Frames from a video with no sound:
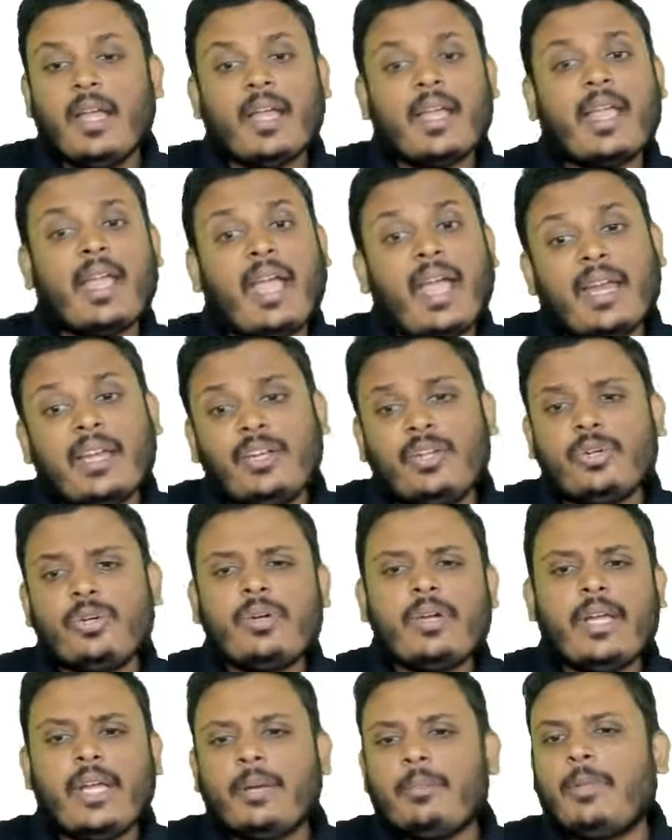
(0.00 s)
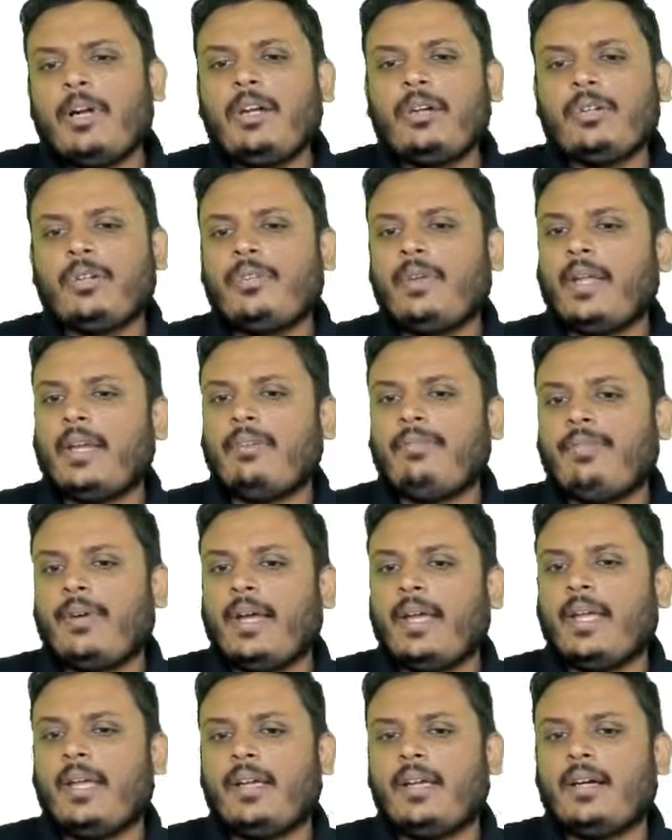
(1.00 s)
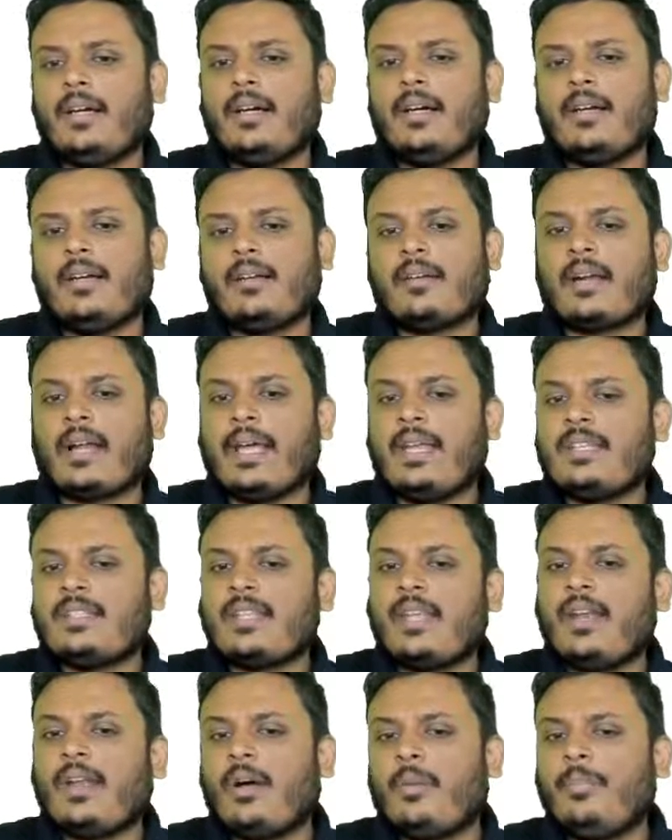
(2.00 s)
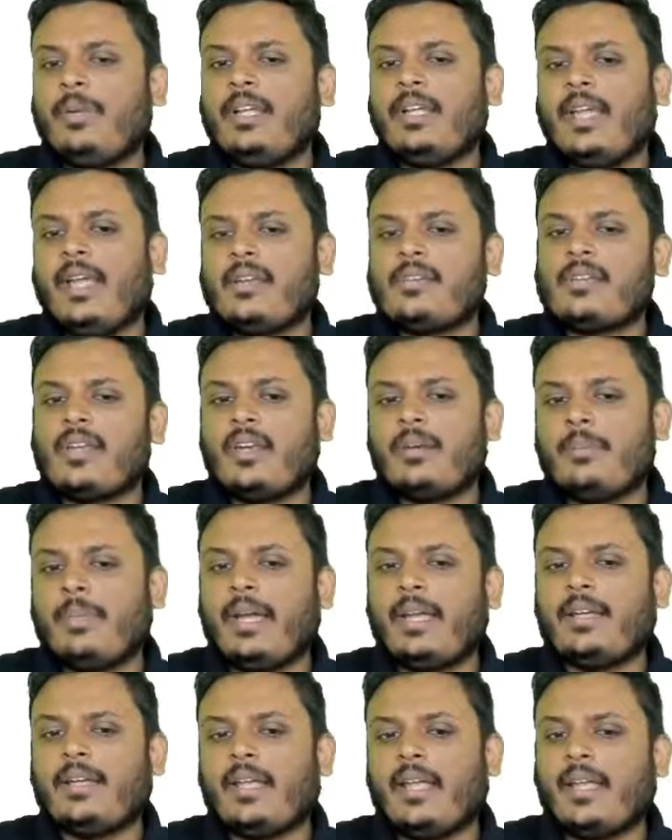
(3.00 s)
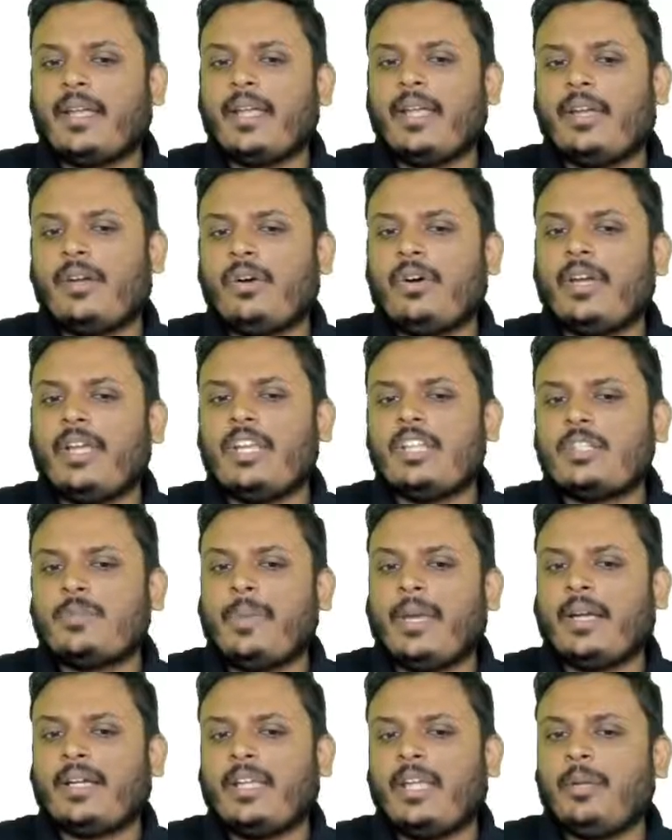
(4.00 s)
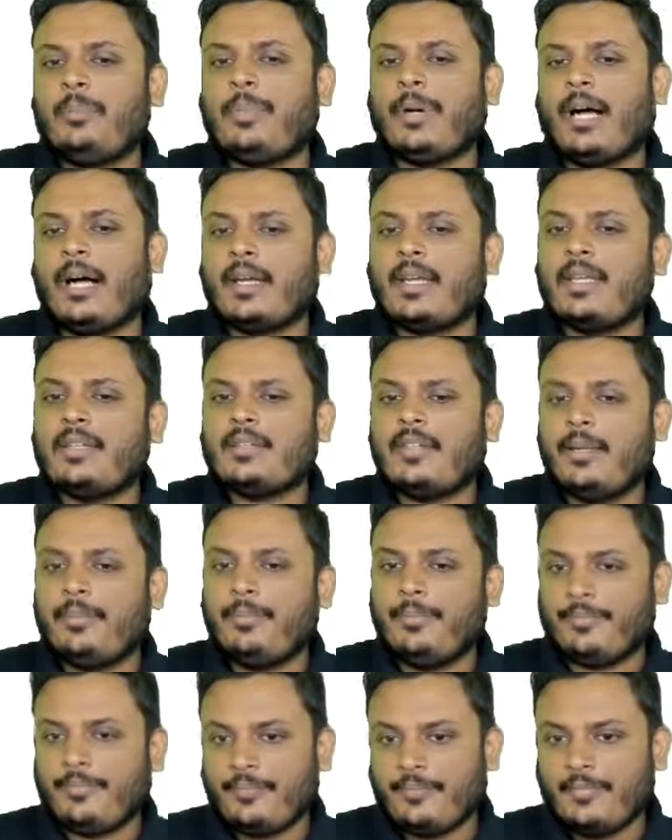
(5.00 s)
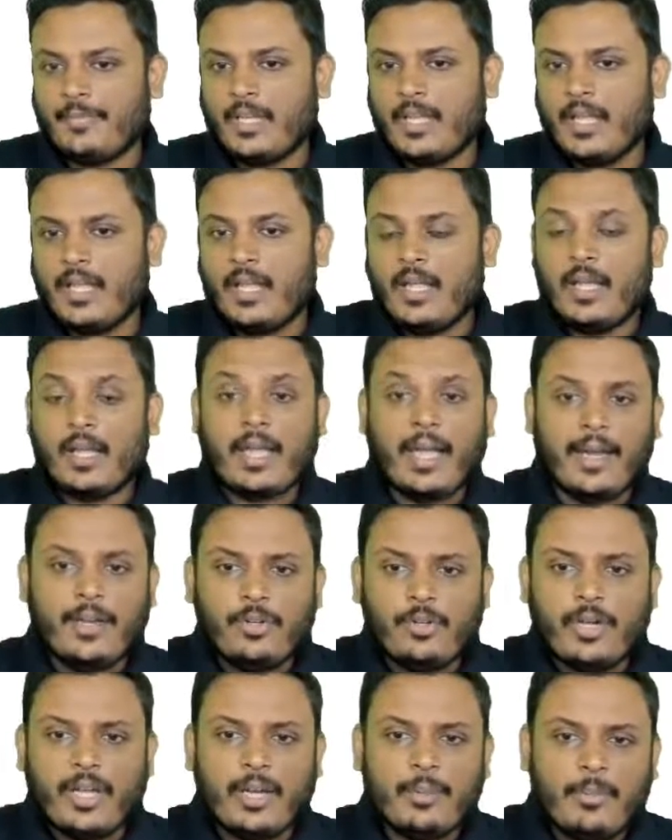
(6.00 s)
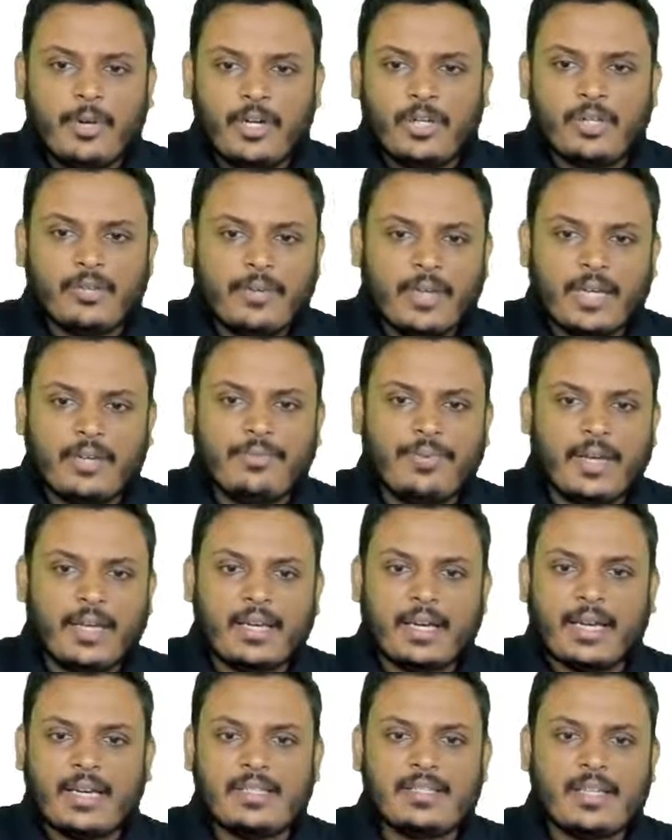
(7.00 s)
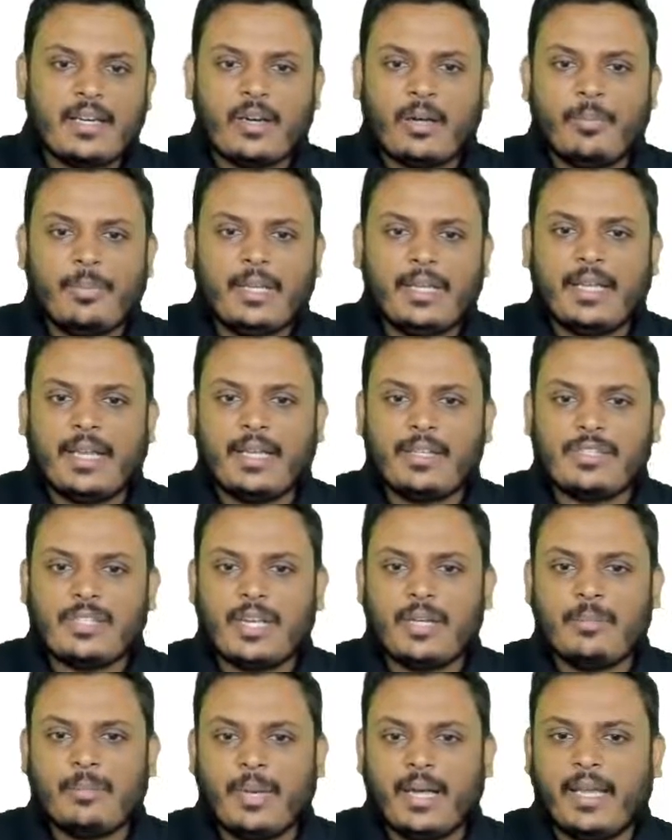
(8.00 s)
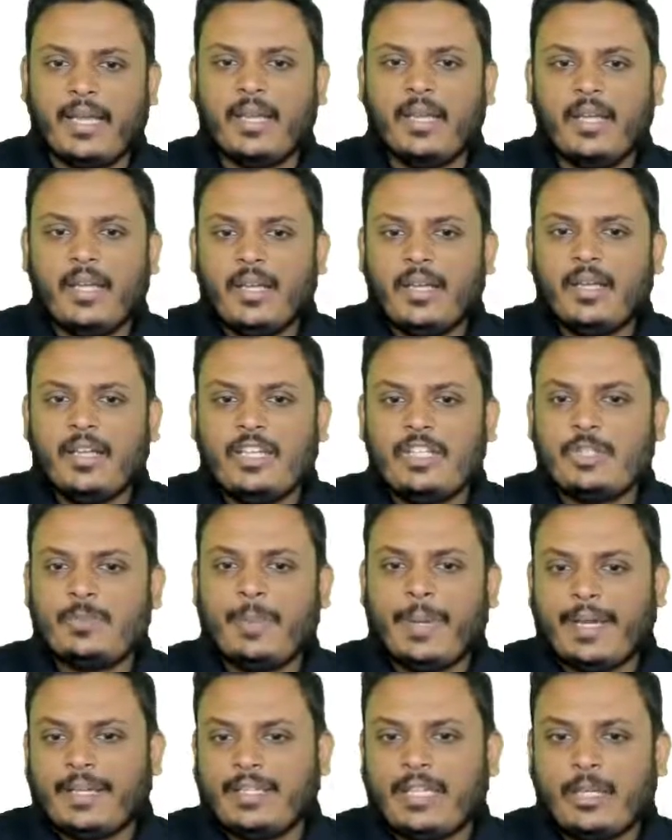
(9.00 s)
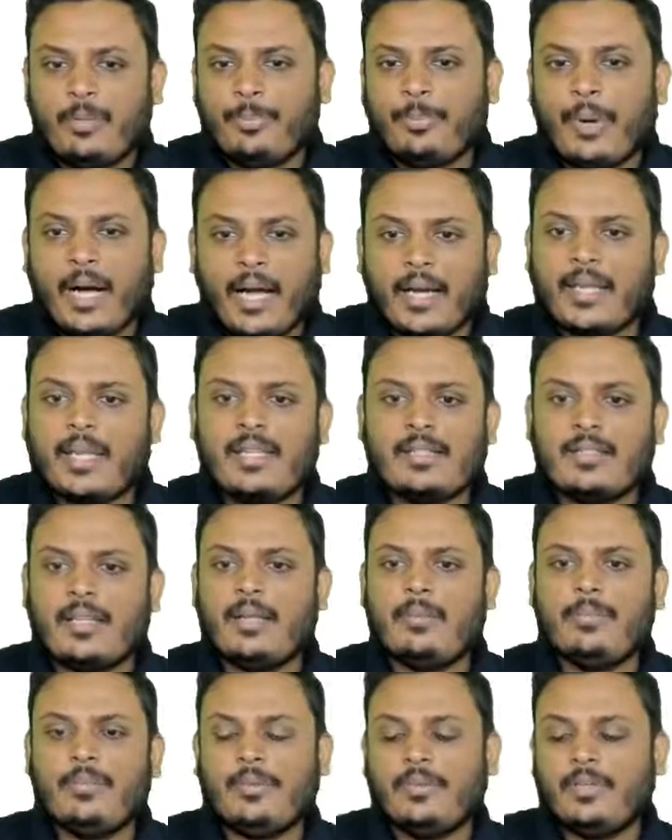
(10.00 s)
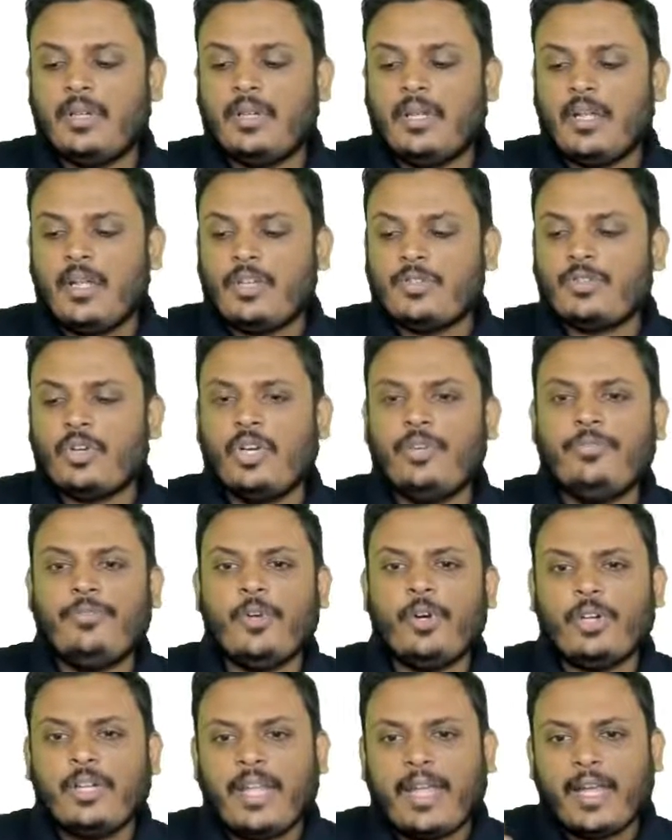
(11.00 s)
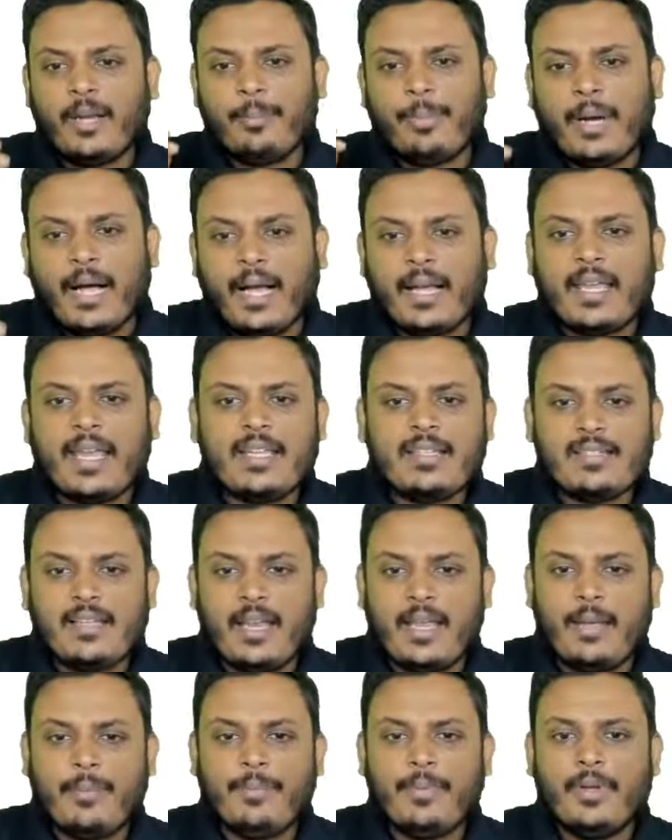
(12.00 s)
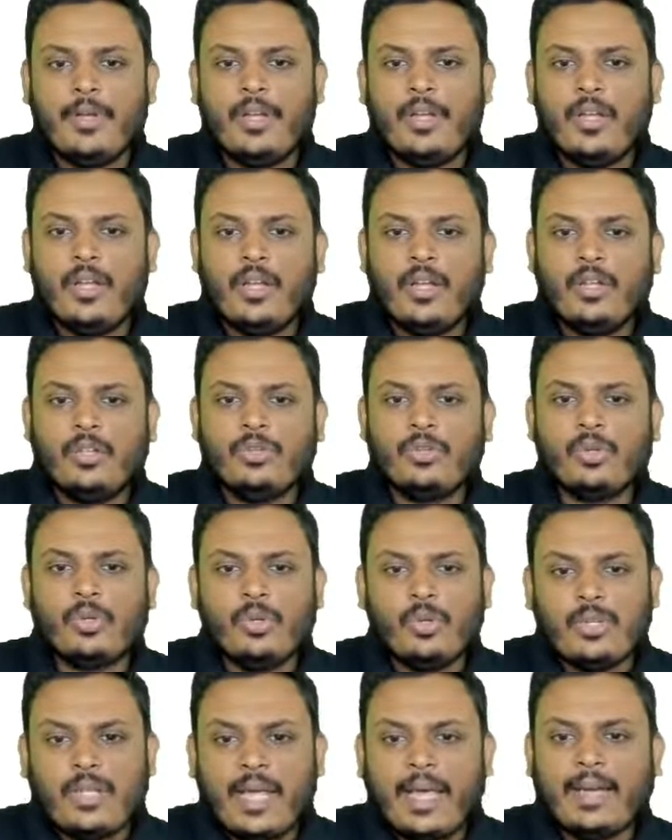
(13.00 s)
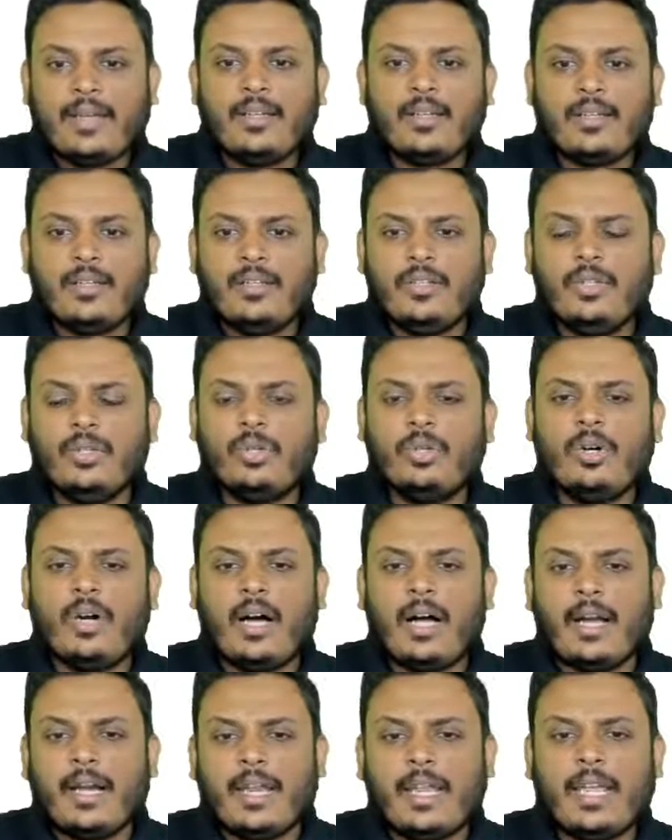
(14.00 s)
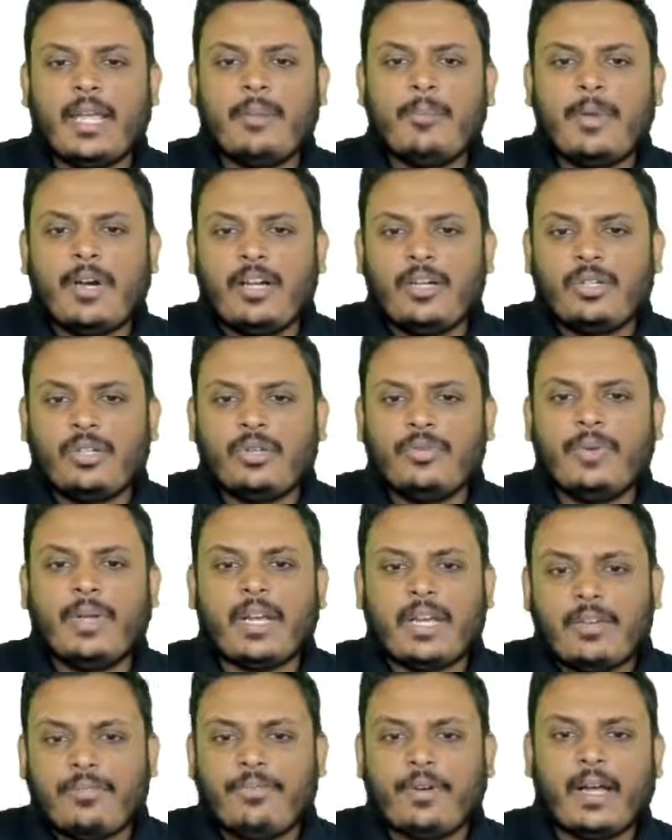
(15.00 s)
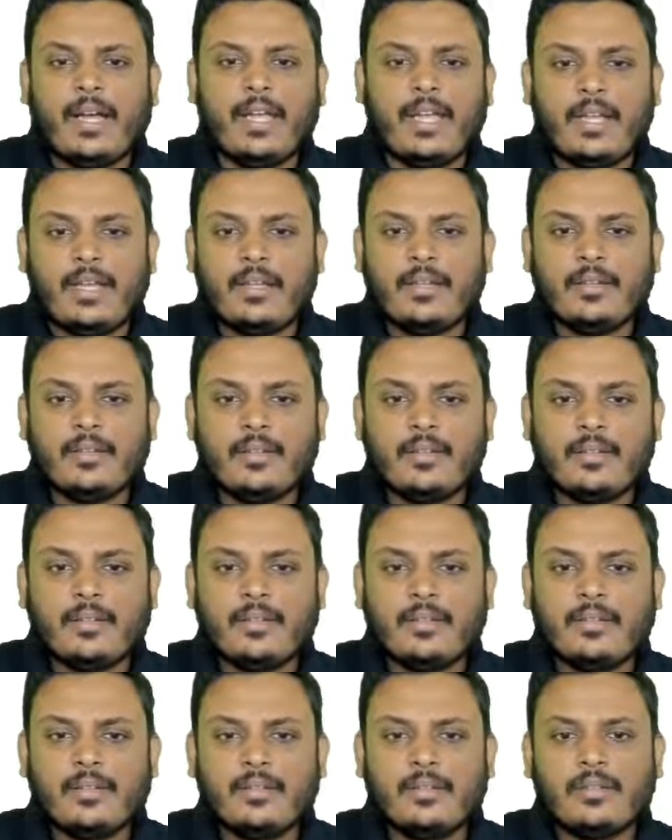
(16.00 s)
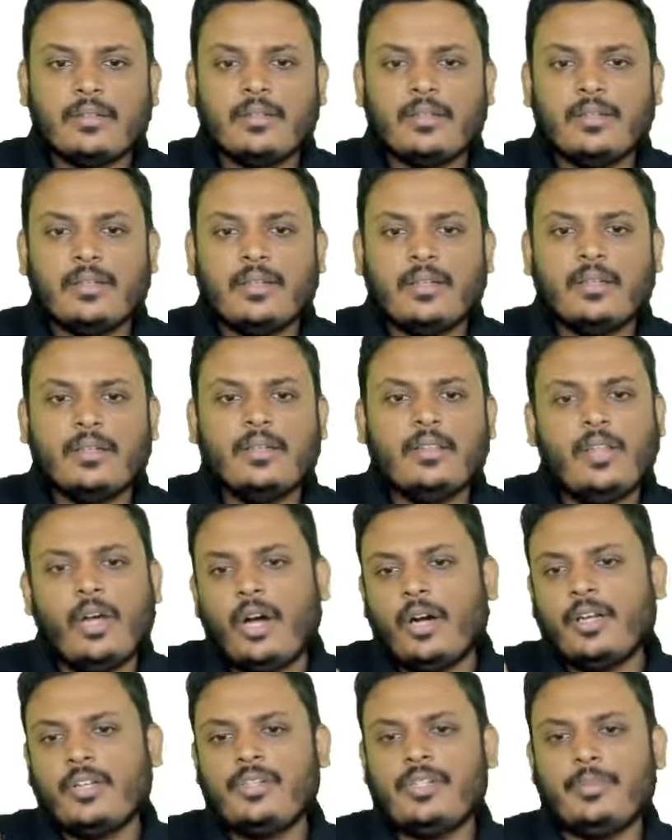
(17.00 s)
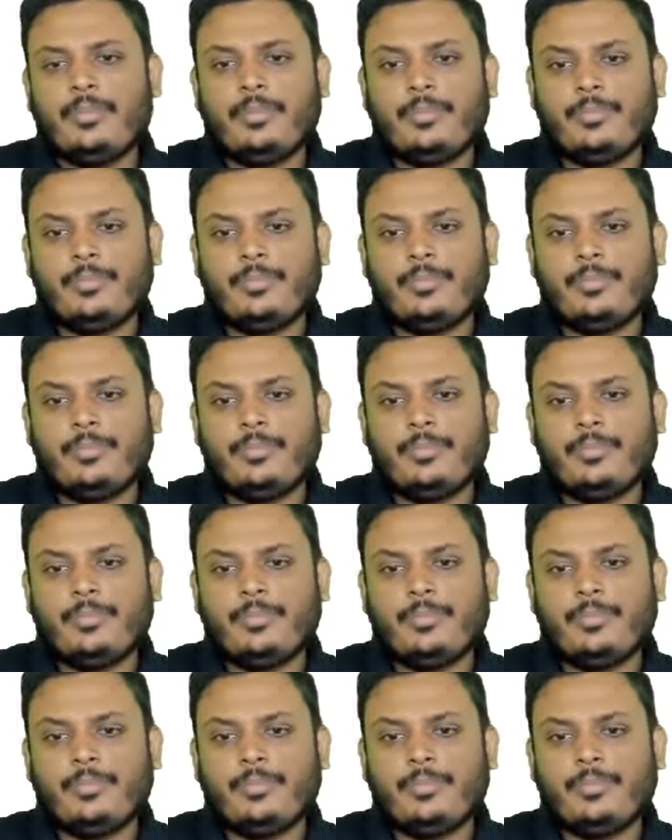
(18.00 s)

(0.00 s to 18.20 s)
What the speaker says: Can you able to verify rights and obligation by taking or inspecting parking slip? Can you able to verify rights and obligation by inspecting parking slip? So if you take parking slip, through that you unable to verify the ownership.